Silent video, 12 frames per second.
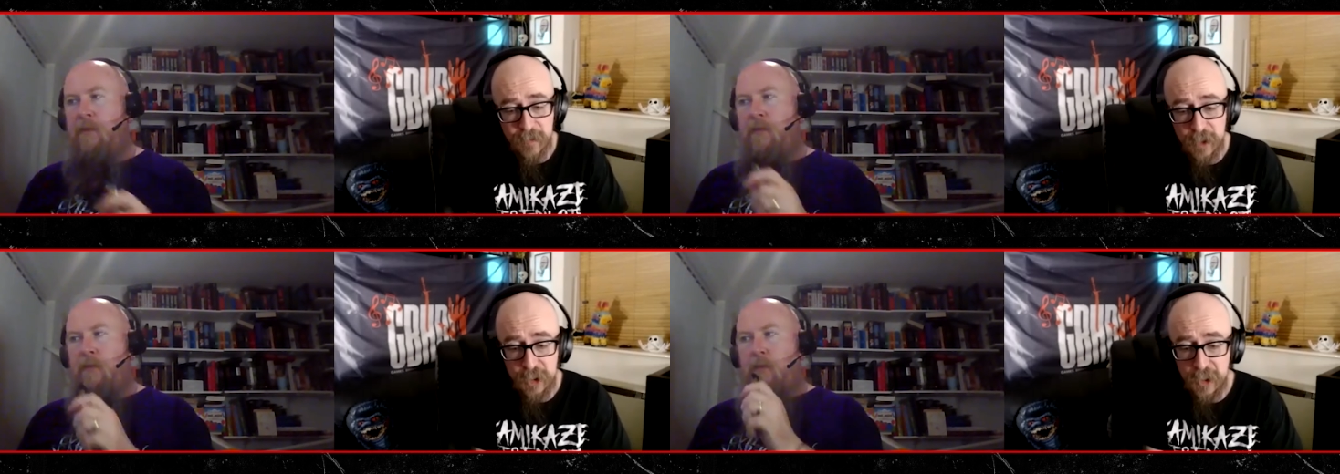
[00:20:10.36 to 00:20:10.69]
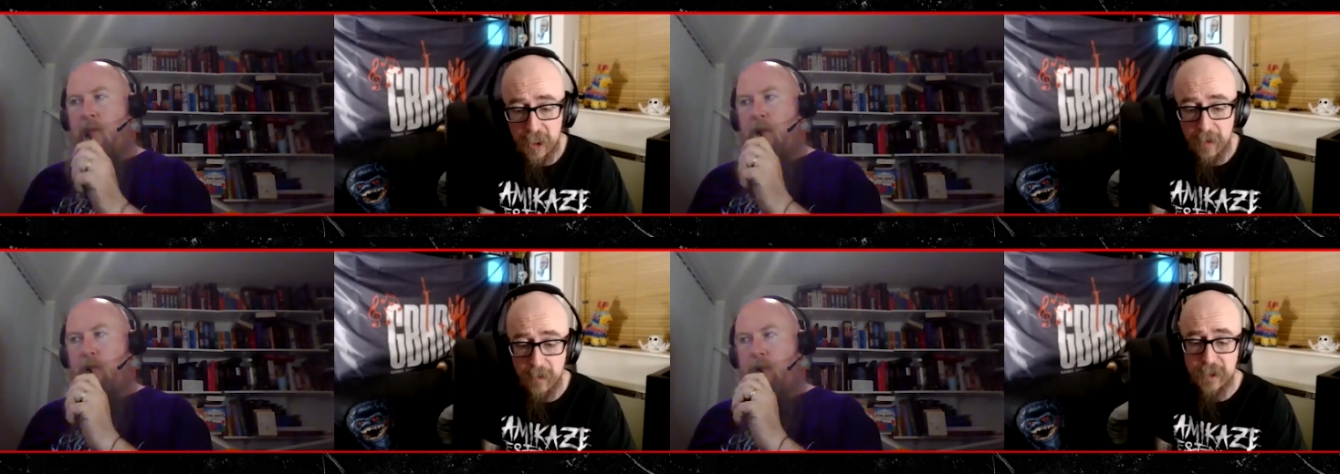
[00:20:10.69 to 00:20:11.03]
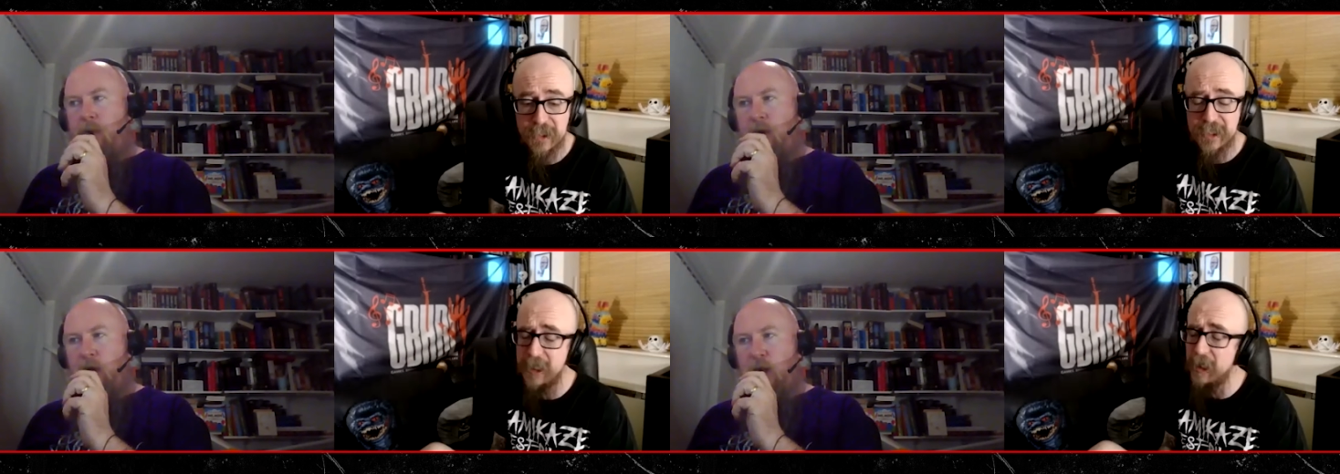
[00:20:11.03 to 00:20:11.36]
Speaker 1: as Meshuggah are
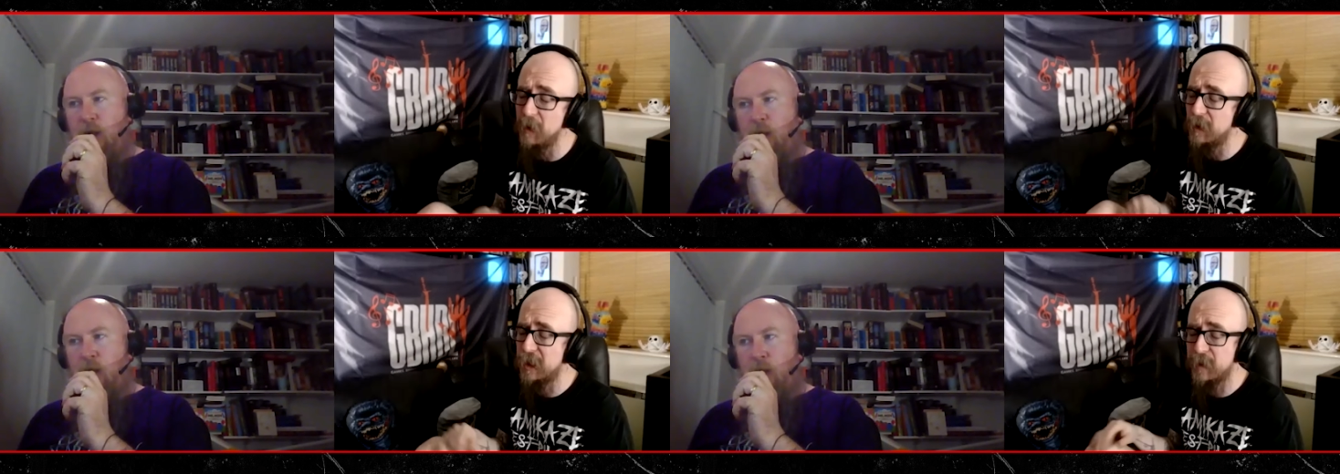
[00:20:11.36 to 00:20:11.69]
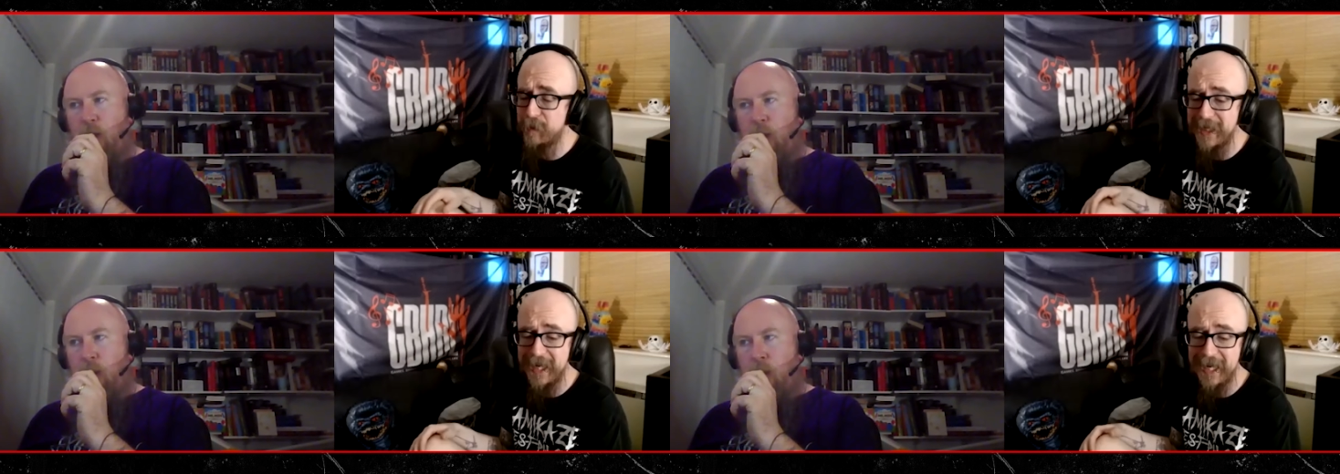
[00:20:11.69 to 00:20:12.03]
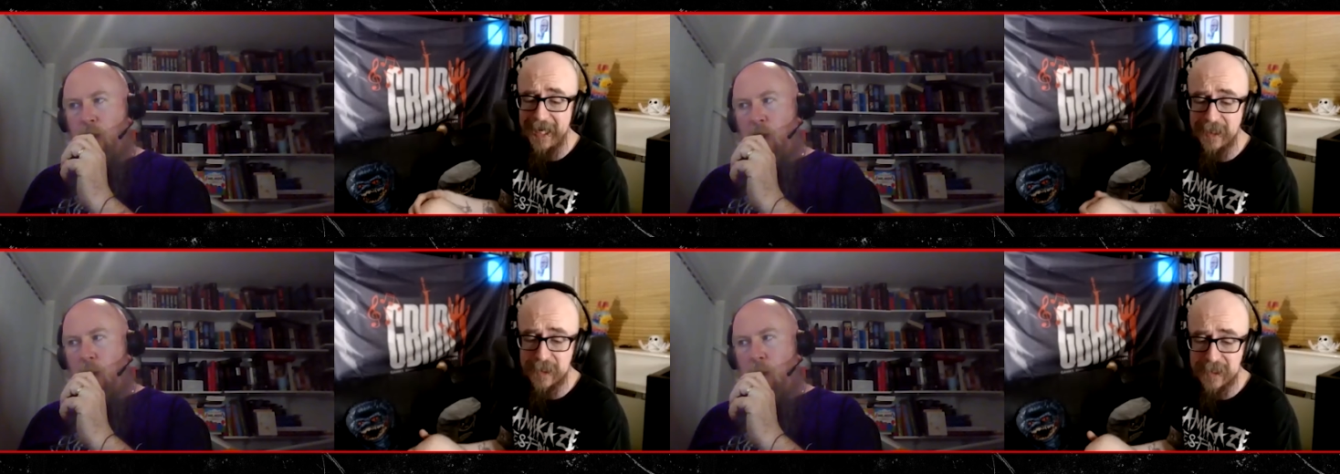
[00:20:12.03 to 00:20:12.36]
still
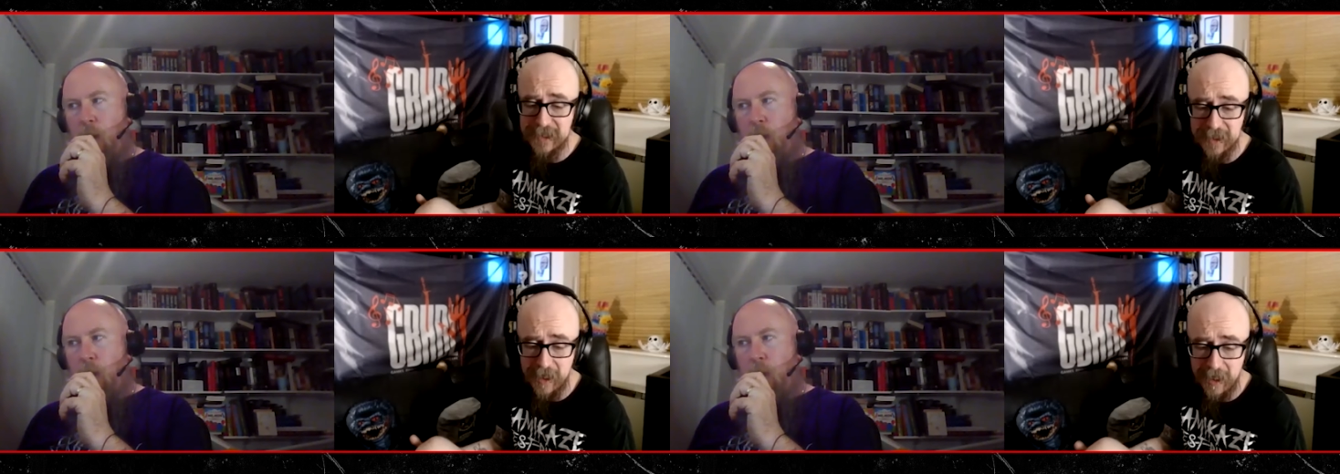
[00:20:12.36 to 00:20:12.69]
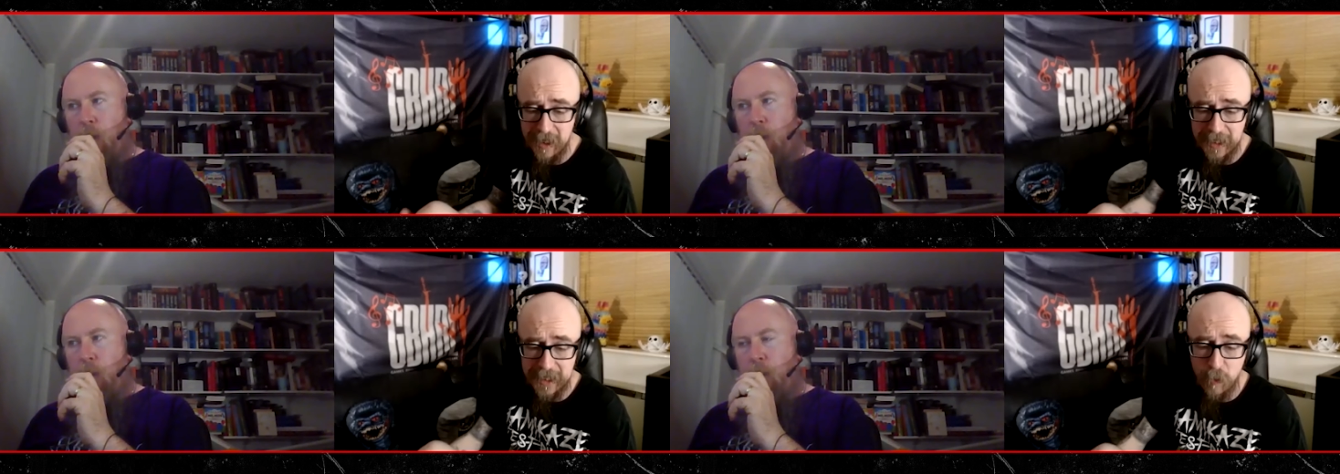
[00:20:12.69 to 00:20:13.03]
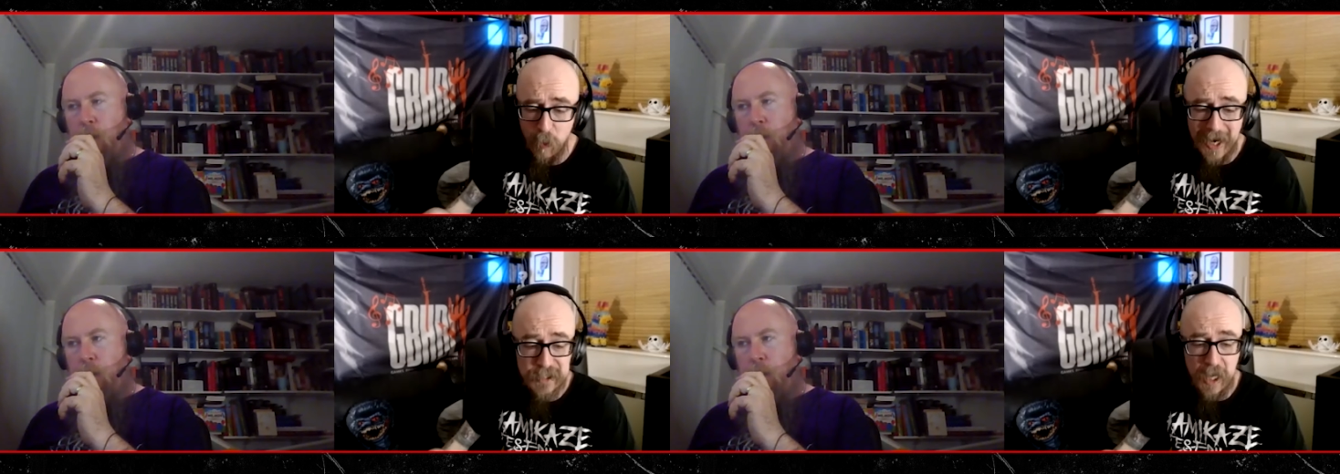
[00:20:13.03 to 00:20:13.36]
spitting and snarling
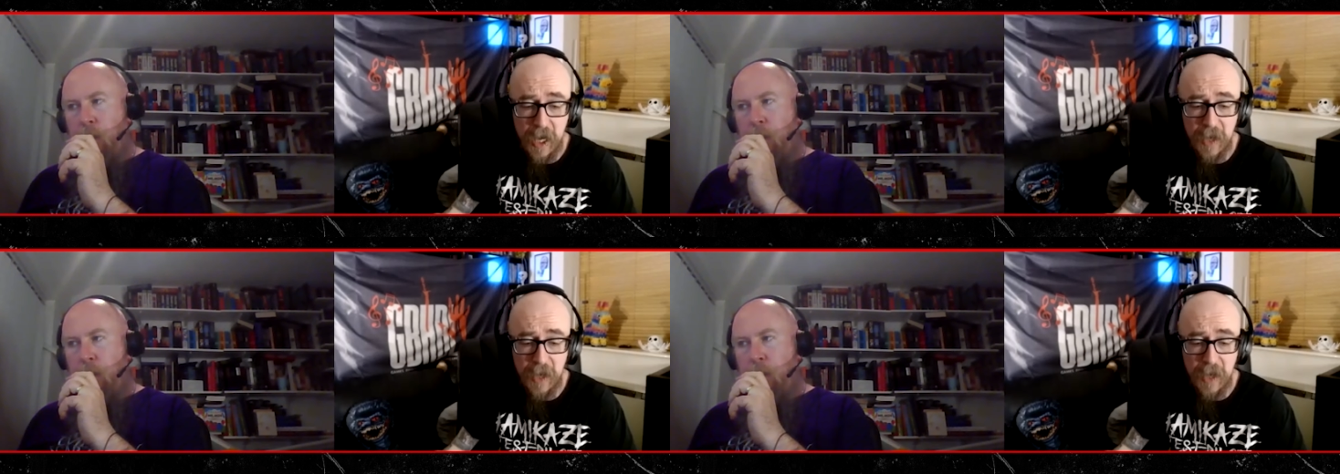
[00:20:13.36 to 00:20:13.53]
in ways that